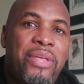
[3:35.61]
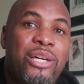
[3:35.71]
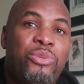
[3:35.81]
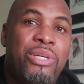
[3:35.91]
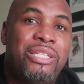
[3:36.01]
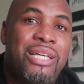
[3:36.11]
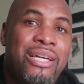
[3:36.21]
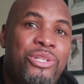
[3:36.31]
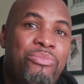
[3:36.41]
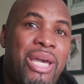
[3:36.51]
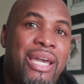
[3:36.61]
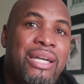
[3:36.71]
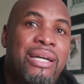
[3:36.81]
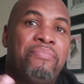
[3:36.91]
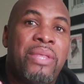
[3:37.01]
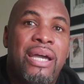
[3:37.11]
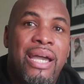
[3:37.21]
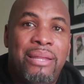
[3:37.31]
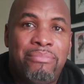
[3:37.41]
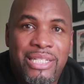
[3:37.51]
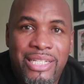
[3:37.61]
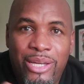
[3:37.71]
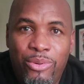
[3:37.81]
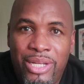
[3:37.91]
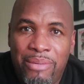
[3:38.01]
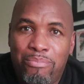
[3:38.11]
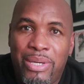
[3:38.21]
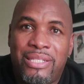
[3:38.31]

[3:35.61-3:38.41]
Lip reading: as we say in Jamaica, and material in